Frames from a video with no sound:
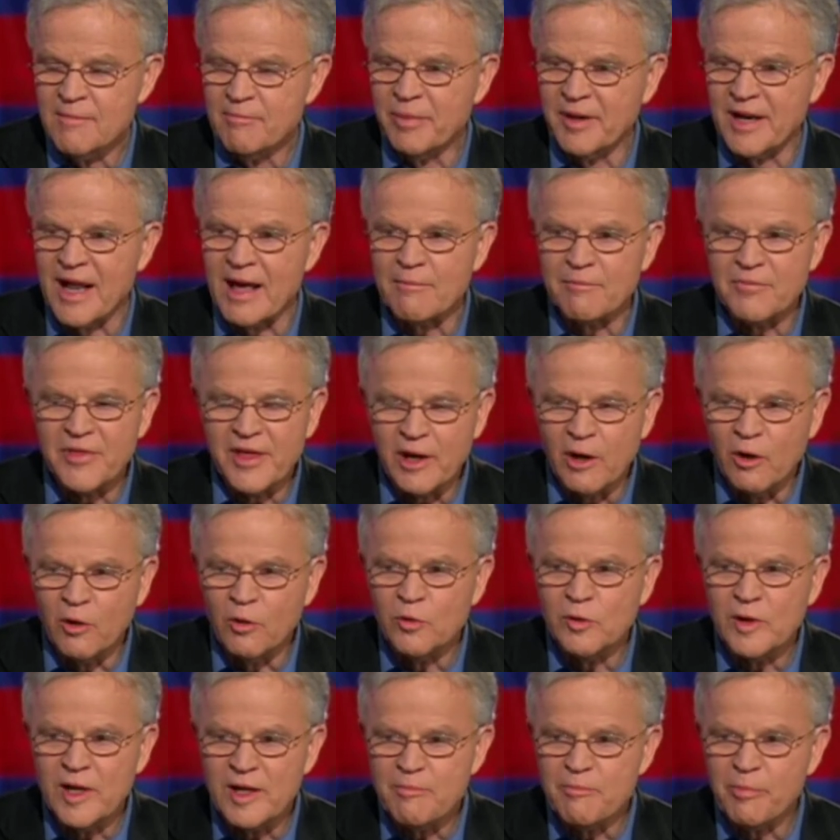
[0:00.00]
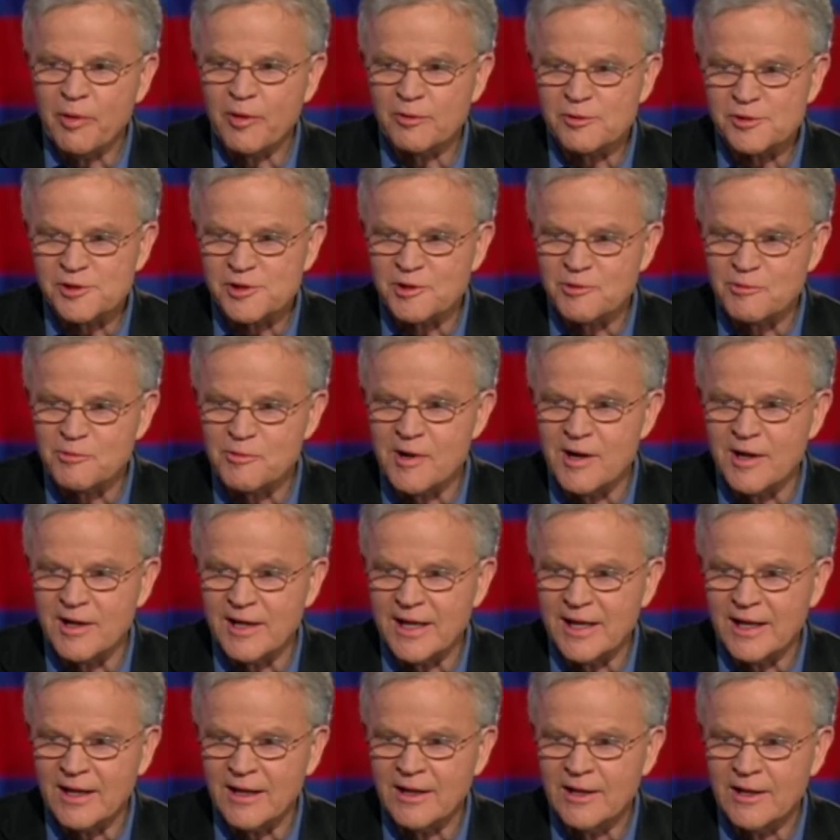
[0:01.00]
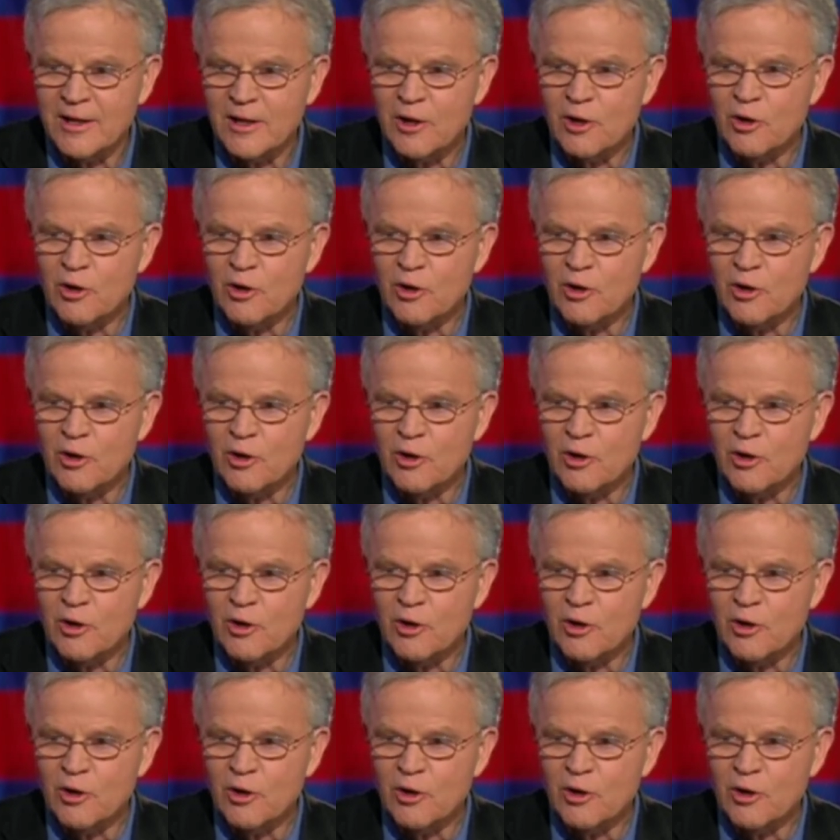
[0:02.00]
but I'm the only person running